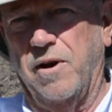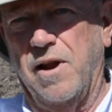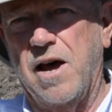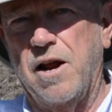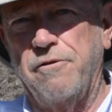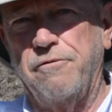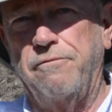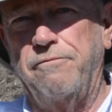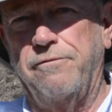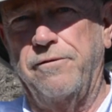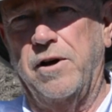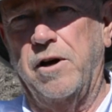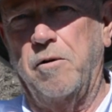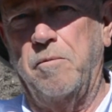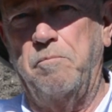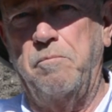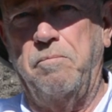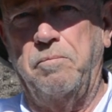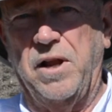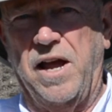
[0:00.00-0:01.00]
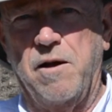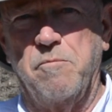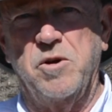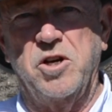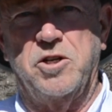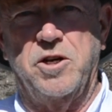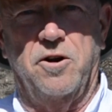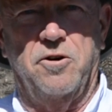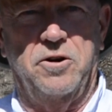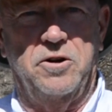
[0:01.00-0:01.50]
A lot of plant
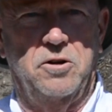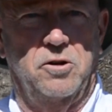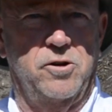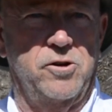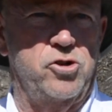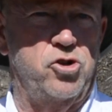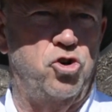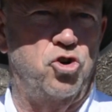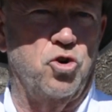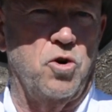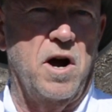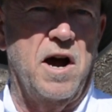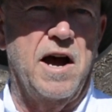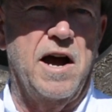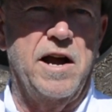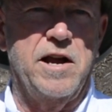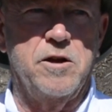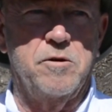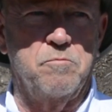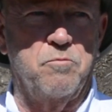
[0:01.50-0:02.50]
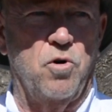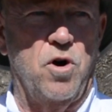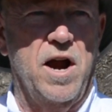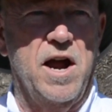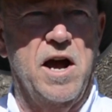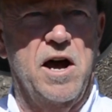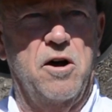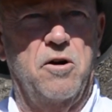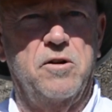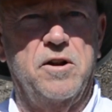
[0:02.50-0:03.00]
material is dry and
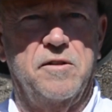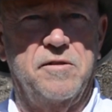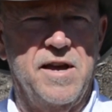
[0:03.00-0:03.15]
brown,